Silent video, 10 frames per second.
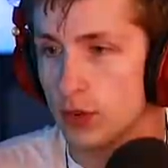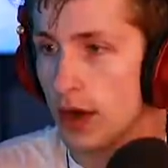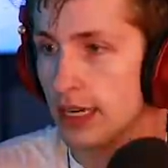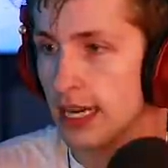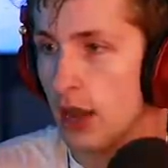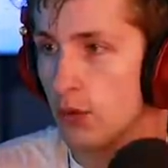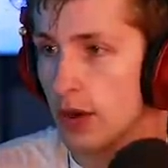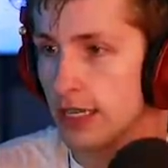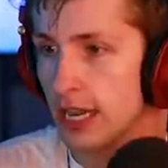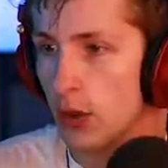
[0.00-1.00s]
right now,
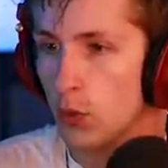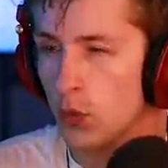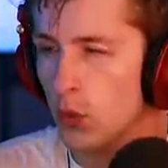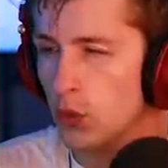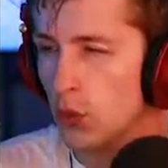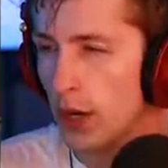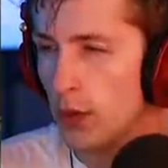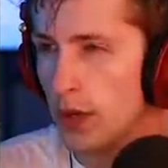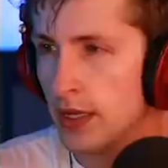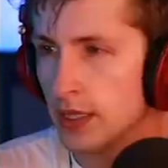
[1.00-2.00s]
right now. Ooh, do I
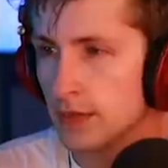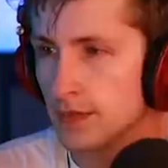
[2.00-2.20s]
want